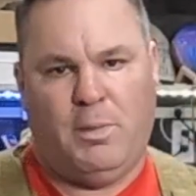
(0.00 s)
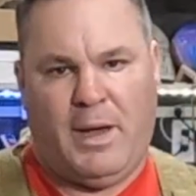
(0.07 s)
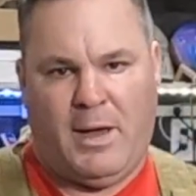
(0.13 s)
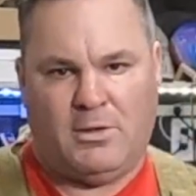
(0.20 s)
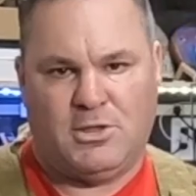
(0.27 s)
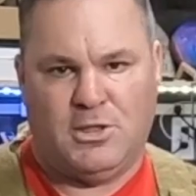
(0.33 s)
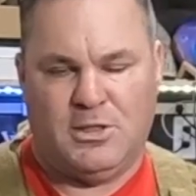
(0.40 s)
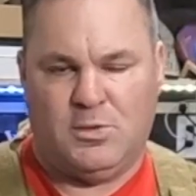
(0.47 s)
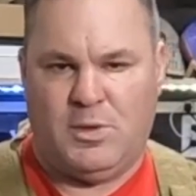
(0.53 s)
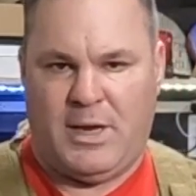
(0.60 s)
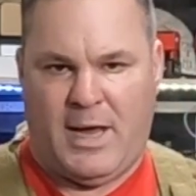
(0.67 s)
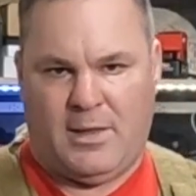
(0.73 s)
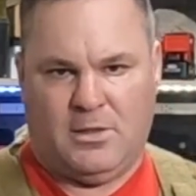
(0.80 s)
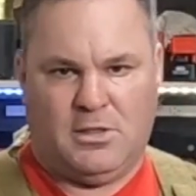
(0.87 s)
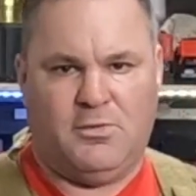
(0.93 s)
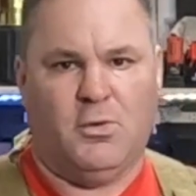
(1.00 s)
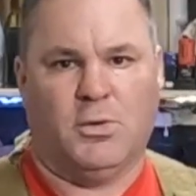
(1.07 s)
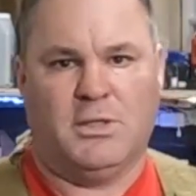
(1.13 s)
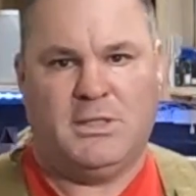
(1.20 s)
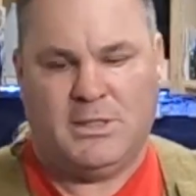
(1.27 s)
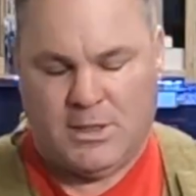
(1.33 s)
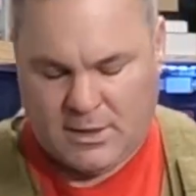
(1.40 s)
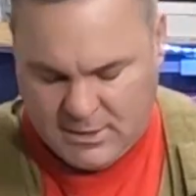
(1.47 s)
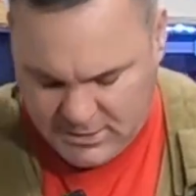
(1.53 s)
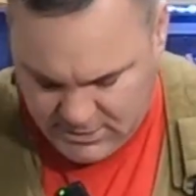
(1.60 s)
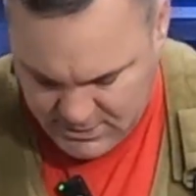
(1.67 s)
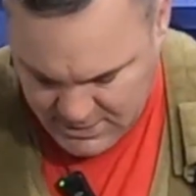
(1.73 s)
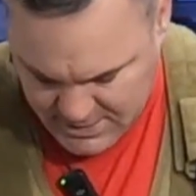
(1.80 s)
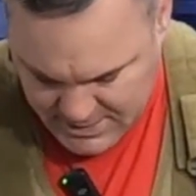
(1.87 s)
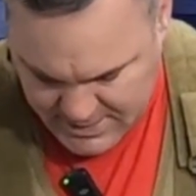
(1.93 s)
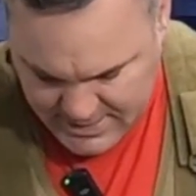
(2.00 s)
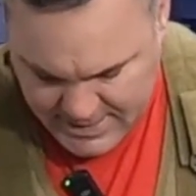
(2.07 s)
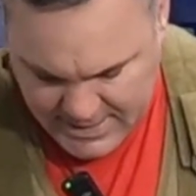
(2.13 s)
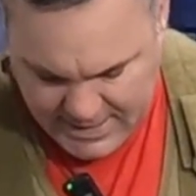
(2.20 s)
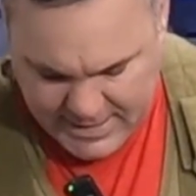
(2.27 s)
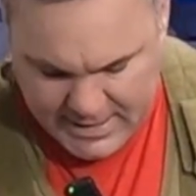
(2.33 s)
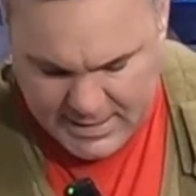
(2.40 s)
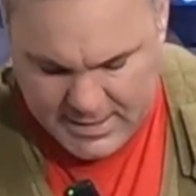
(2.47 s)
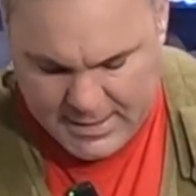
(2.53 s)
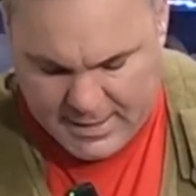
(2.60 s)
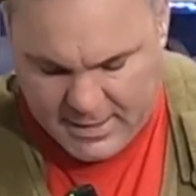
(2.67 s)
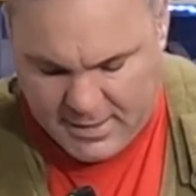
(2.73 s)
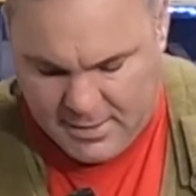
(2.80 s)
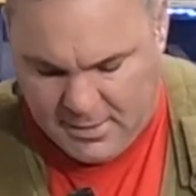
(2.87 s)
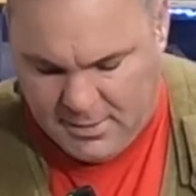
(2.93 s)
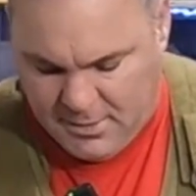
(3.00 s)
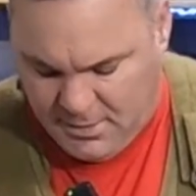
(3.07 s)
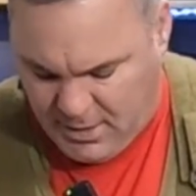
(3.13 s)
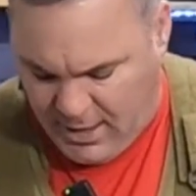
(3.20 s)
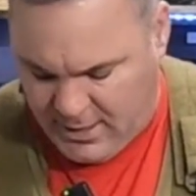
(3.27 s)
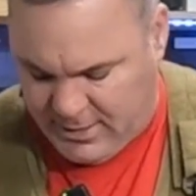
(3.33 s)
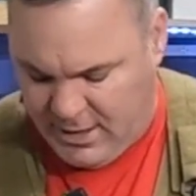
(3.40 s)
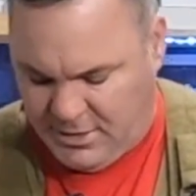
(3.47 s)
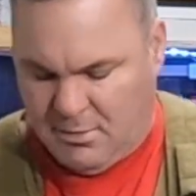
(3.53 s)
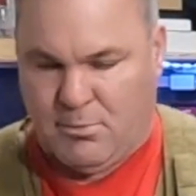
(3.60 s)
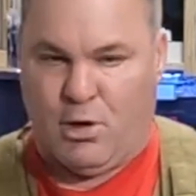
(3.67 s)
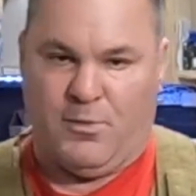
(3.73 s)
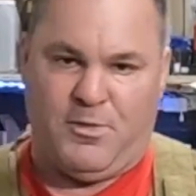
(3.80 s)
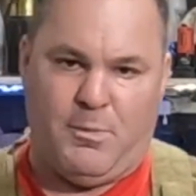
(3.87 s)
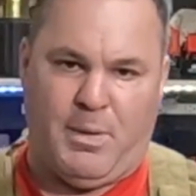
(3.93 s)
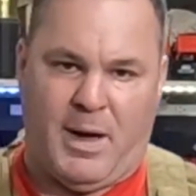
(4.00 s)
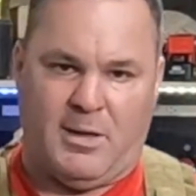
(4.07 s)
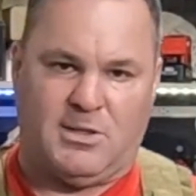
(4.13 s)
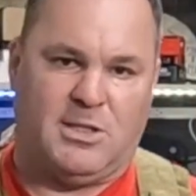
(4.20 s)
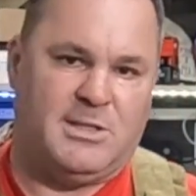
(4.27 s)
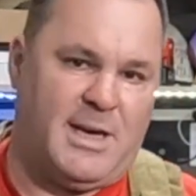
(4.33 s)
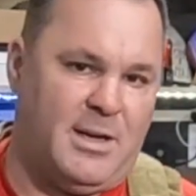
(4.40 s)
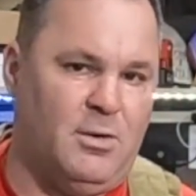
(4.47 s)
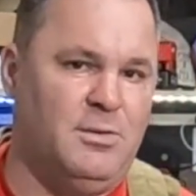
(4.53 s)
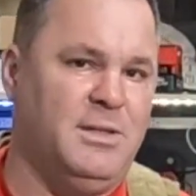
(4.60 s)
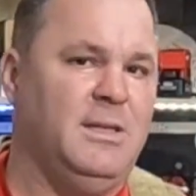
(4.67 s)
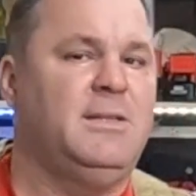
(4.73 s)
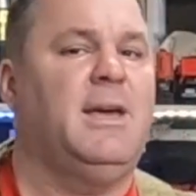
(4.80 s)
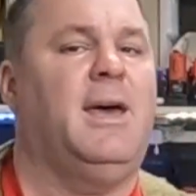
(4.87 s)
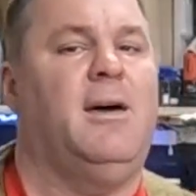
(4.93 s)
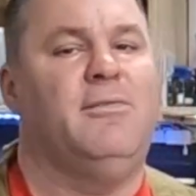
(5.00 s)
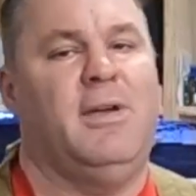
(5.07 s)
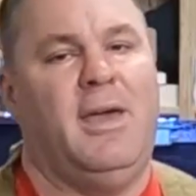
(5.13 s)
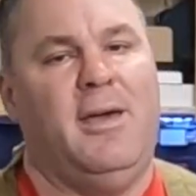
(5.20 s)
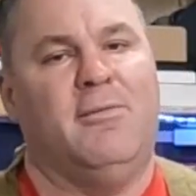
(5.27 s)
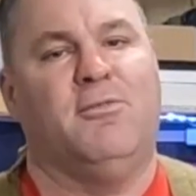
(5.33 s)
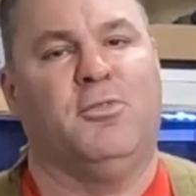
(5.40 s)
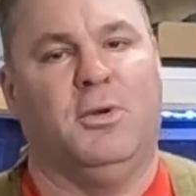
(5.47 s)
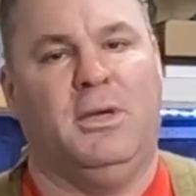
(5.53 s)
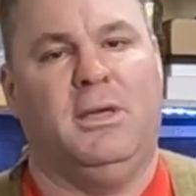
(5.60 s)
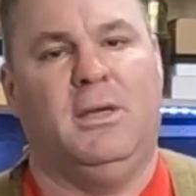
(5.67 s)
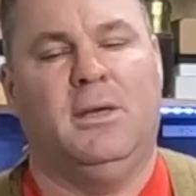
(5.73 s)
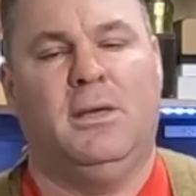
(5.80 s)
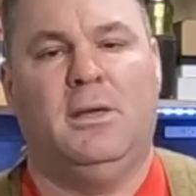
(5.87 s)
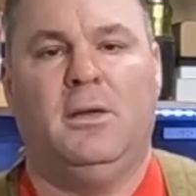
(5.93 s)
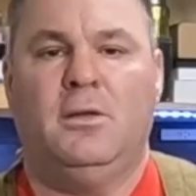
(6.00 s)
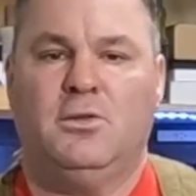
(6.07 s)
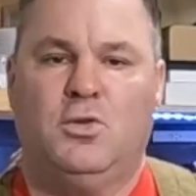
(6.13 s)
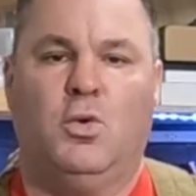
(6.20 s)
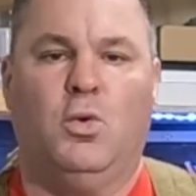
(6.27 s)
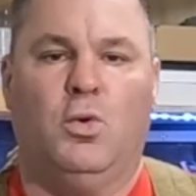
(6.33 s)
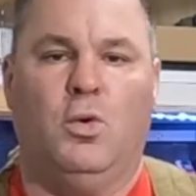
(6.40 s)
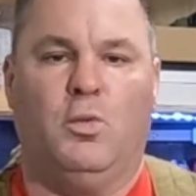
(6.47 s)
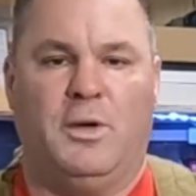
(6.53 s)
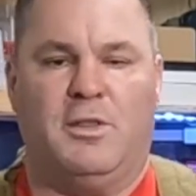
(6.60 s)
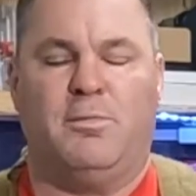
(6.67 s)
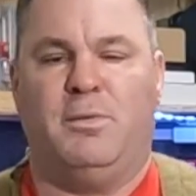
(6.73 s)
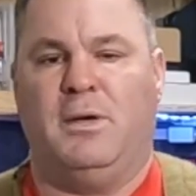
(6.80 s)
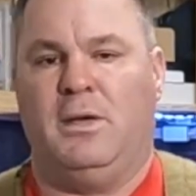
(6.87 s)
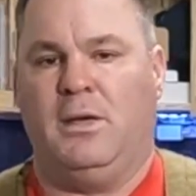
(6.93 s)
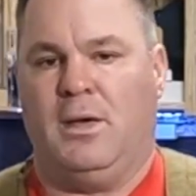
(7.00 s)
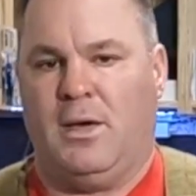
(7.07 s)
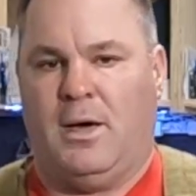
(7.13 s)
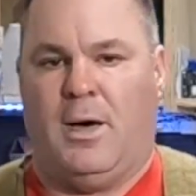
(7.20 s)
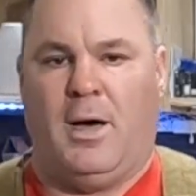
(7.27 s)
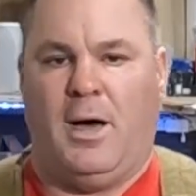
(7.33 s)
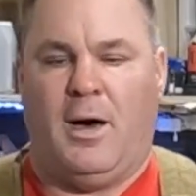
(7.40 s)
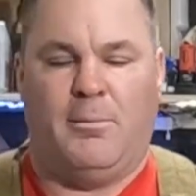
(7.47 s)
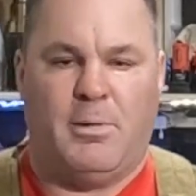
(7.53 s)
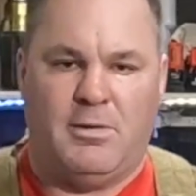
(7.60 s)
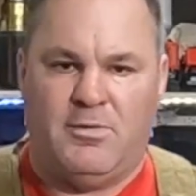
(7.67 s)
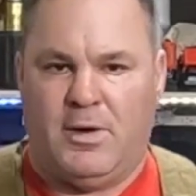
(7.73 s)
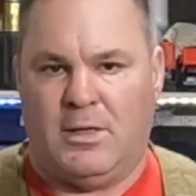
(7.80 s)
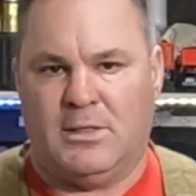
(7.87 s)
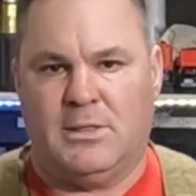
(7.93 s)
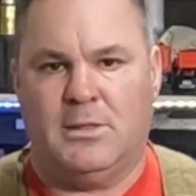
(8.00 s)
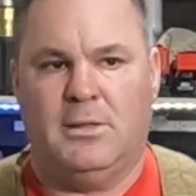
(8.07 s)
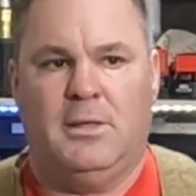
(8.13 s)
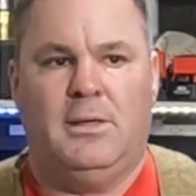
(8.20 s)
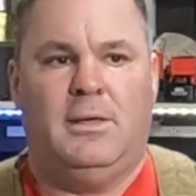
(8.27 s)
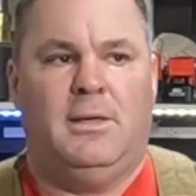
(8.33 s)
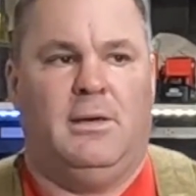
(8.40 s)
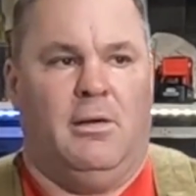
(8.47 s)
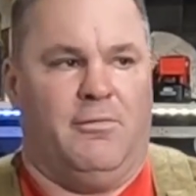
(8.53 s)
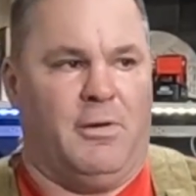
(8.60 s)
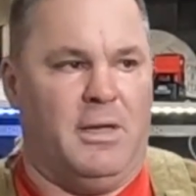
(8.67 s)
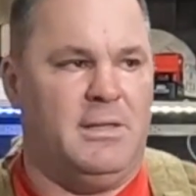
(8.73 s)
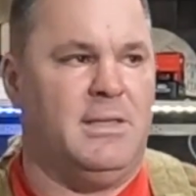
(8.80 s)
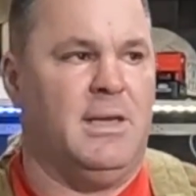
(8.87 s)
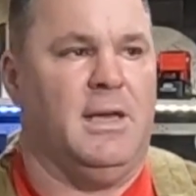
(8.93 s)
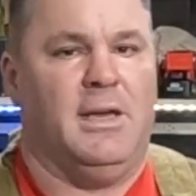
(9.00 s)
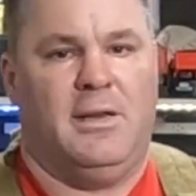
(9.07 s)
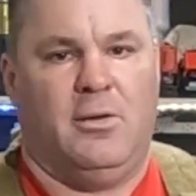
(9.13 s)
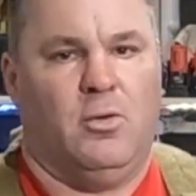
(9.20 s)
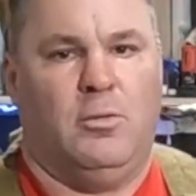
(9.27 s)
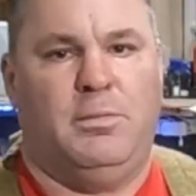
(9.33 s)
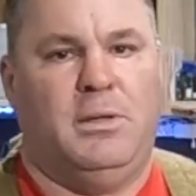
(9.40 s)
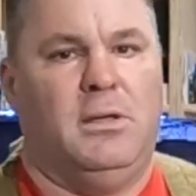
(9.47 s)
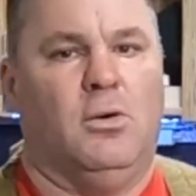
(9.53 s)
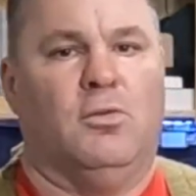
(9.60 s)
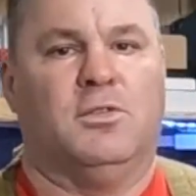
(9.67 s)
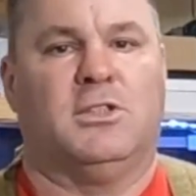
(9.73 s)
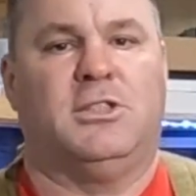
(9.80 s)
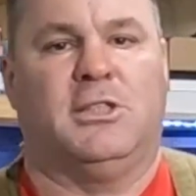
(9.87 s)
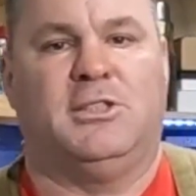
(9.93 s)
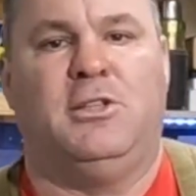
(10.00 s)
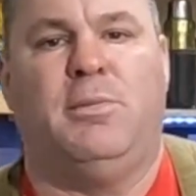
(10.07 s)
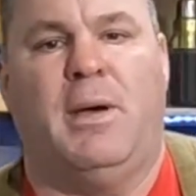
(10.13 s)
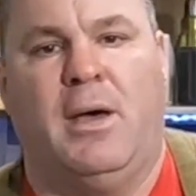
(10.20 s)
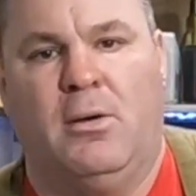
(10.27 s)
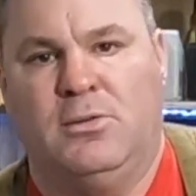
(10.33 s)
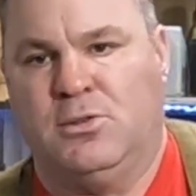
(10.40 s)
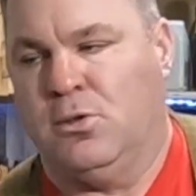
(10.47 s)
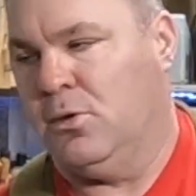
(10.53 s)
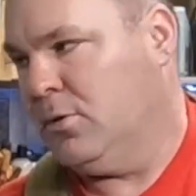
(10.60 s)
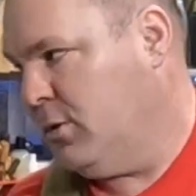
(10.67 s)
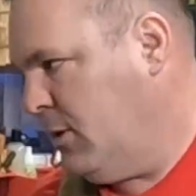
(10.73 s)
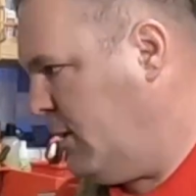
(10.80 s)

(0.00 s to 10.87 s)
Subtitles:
pouches with Atlast 46. And I like the Murphy pouch because I don't need to have every tool with me on my vest. If I did, it would be over 60 pounds, or